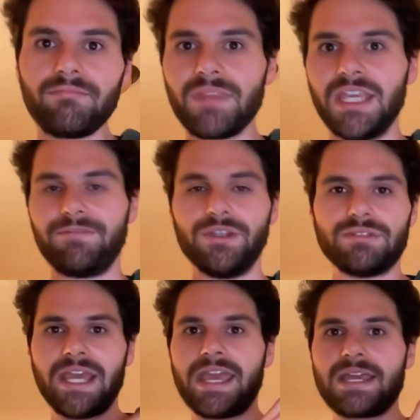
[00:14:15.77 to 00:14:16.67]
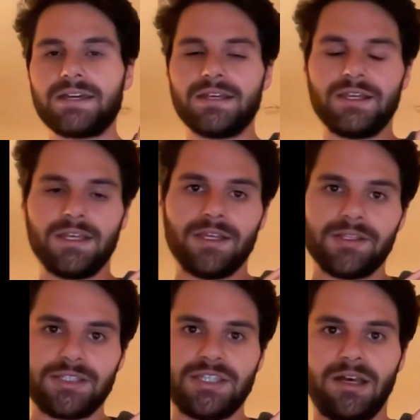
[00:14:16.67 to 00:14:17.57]
if you take
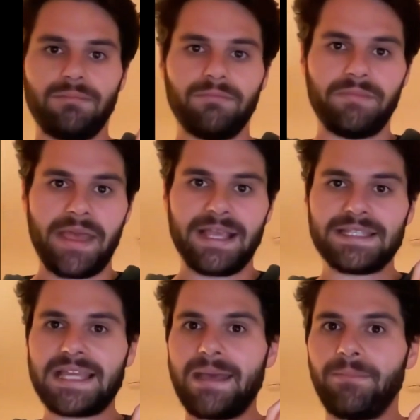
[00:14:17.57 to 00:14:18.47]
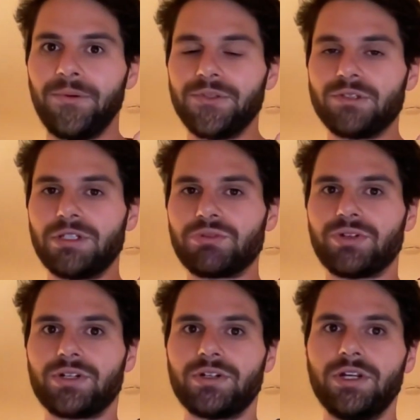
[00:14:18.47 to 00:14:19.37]
some examples, which
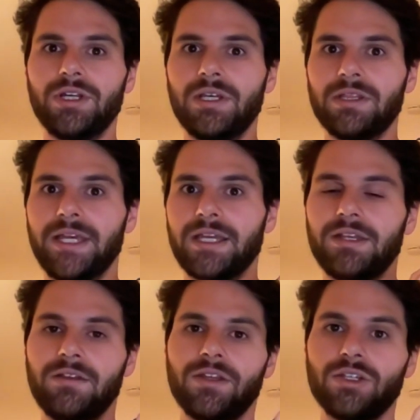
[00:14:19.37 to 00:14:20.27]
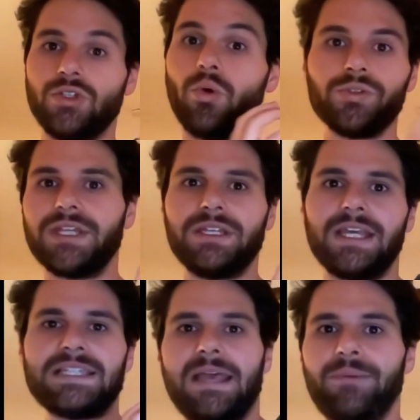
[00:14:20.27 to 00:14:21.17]
were like golden
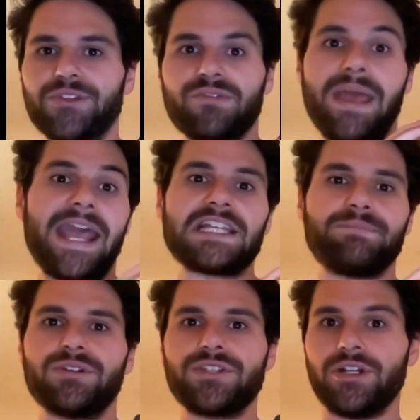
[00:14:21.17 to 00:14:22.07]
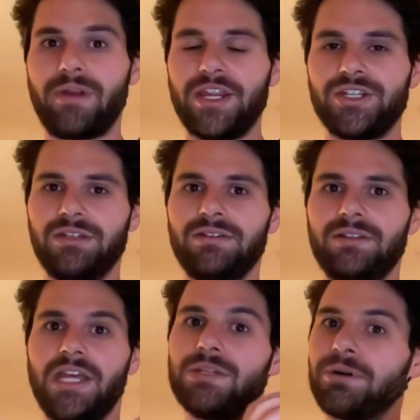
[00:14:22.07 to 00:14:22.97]
examples from expert curation,
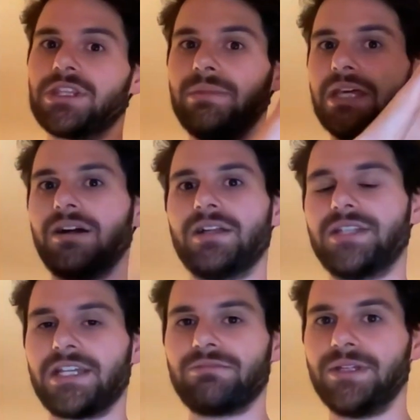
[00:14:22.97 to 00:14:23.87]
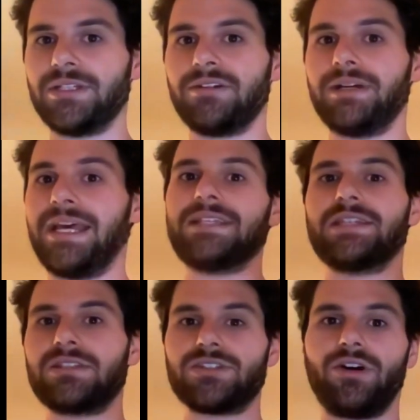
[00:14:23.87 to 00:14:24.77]
and you put them in the context window and ask
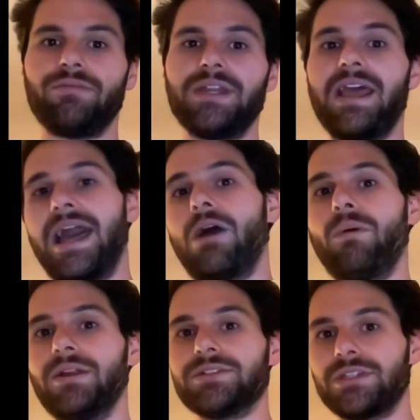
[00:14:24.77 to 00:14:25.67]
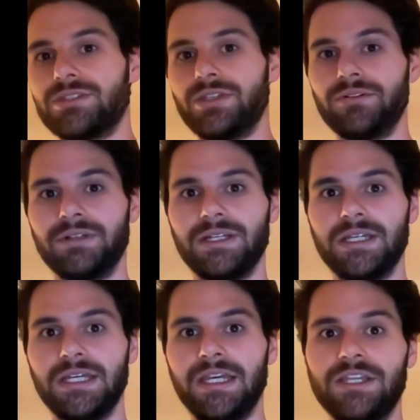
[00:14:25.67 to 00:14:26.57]
it to solve it, how well does it do?
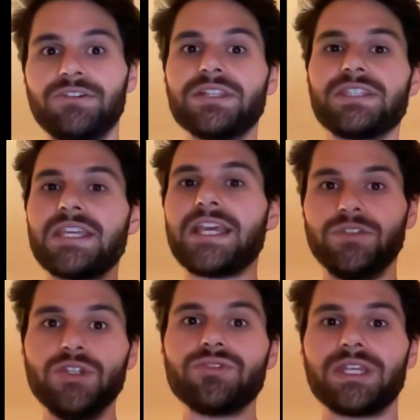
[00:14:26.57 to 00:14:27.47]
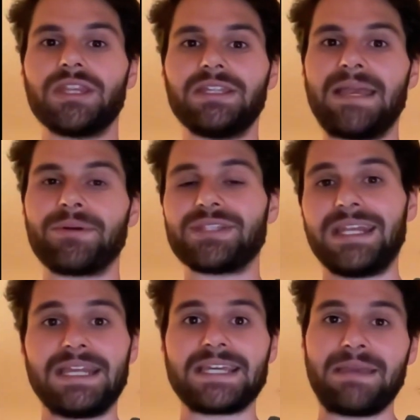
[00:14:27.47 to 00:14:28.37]
And you can see using the labels that
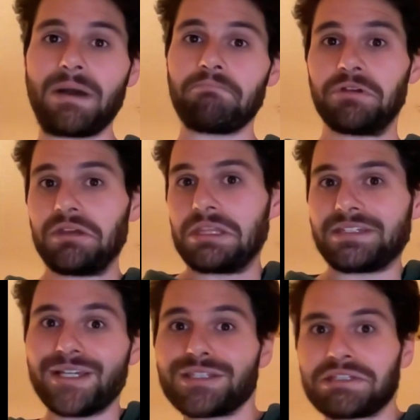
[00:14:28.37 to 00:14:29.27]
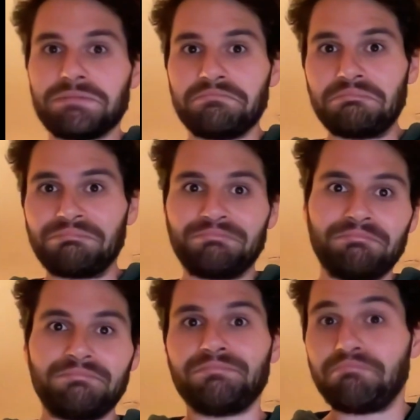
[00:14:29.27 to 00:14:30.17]
it came up with, it does
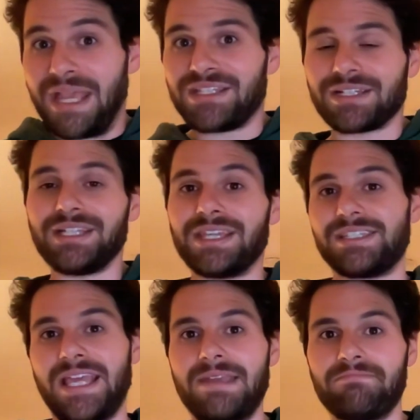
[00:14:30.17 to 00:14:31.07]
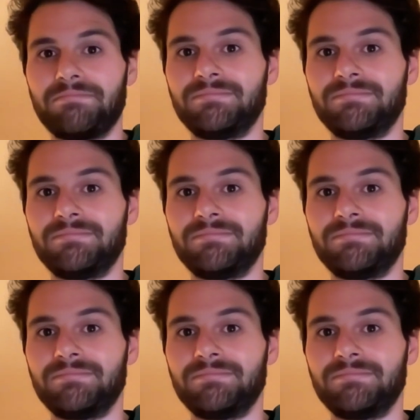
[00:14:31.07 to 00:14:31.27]
basically the same,